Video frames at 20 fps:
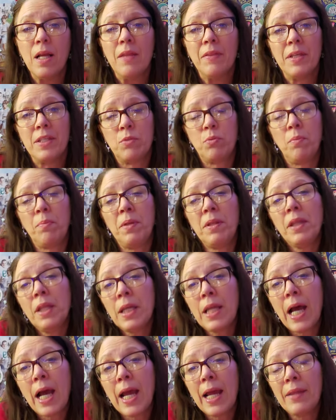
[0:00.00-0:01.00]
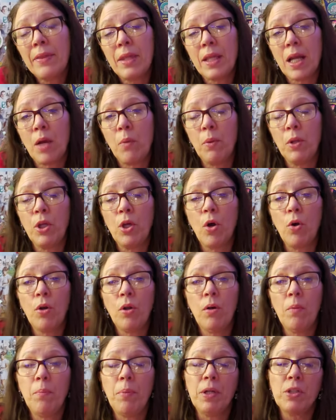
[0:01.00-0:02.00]
This would be the night that I would go
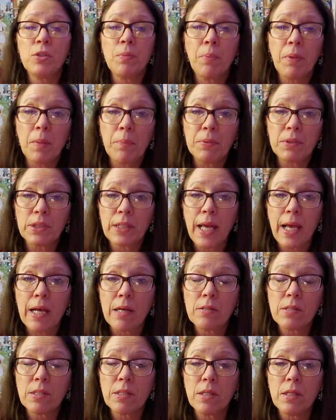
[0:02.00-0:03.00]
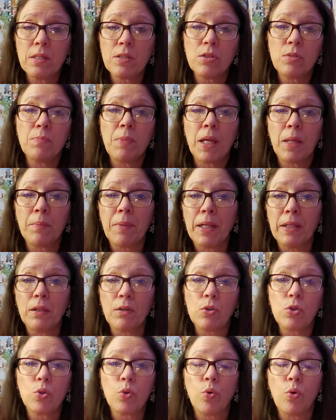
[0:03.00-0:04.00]
to a bunch of people's houses, make my
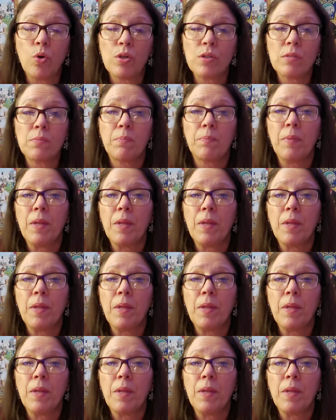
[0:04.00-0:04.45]
little tours